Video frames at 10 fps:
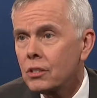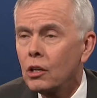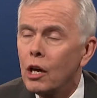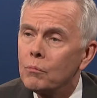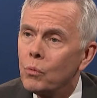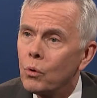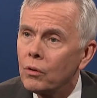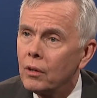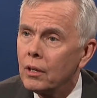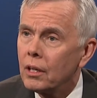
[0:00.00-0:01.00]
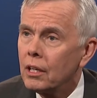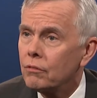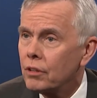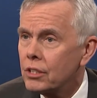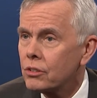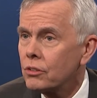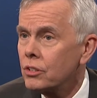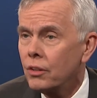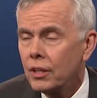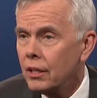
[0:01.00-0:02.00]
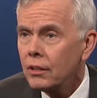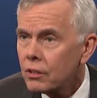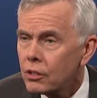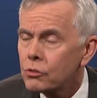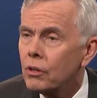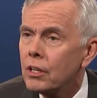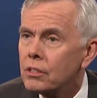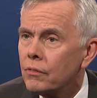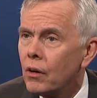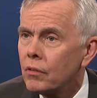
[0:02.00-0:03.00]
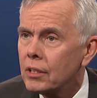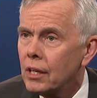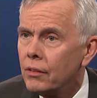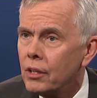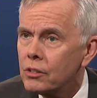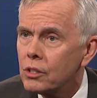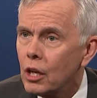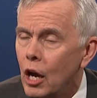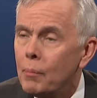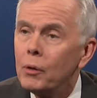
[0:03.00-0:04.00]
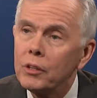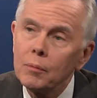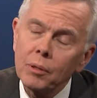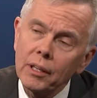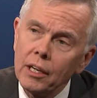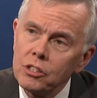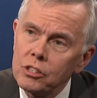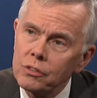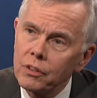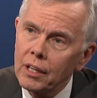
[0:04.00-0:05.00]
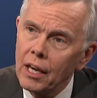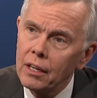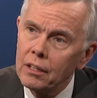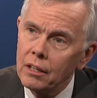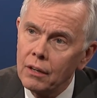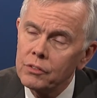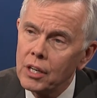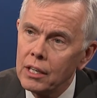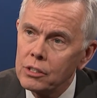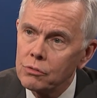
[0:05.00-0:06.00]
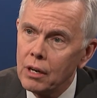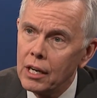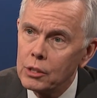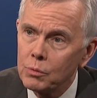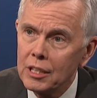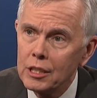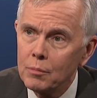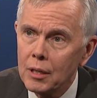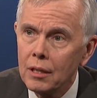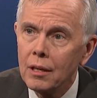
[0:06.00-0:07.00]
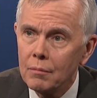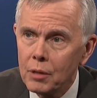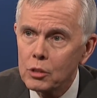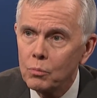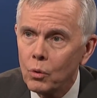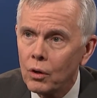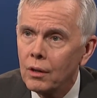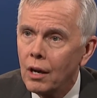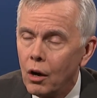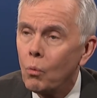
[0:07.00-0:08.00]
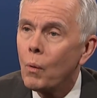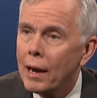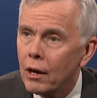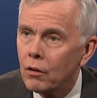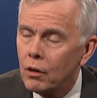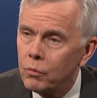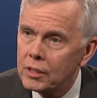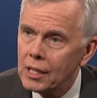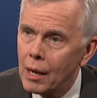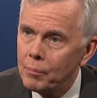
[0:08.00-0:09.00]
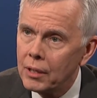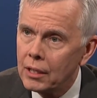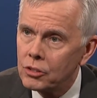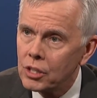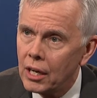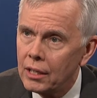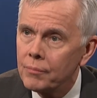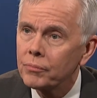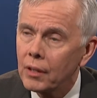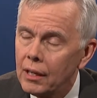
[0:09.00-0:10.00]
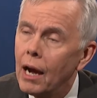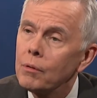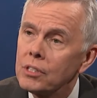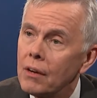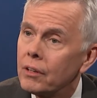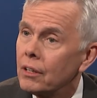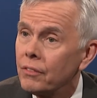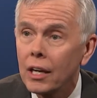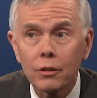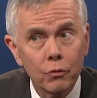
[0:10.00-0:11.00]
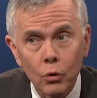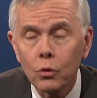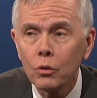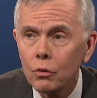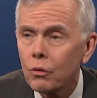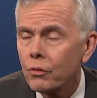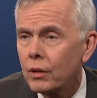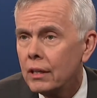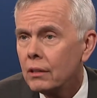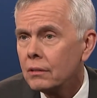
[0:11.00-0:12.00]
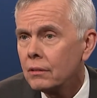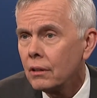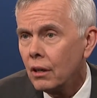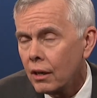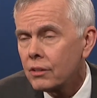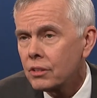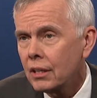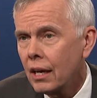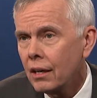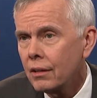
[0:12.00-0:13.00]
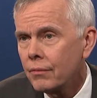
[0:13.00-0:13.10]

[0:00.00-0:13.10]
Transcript: a lot more in research and thinking, the Australians have already done this, about the implications for Canada of China's rise. We need to be much more aware of what's happening in China and how it's having an effect, for good or for ill, on us in Canada.